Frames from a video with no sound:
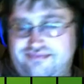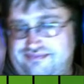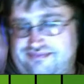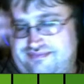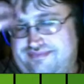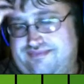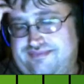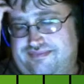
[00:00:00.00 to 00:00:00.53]

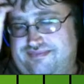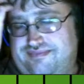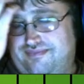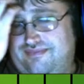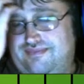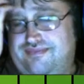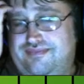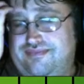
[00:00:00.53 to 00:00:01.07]

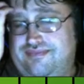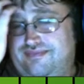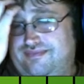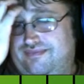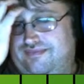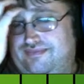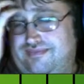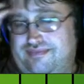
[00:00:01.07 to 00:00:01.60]

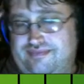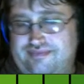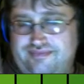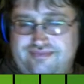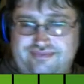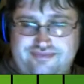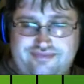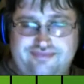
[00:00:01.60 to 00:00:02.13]

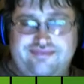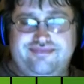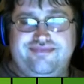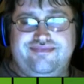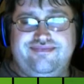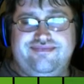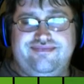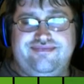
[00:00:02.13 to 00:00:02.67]

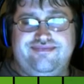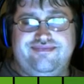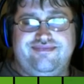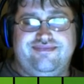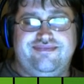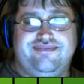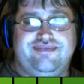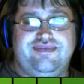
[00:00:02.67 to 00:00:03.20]

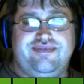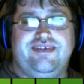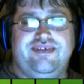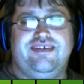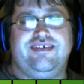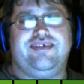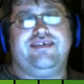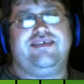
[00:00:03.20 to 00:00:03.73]

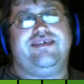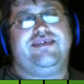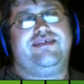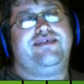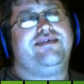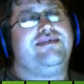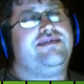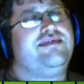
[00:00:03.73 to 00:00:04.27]

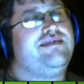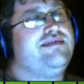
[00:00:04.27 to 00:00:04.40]
(not speaking)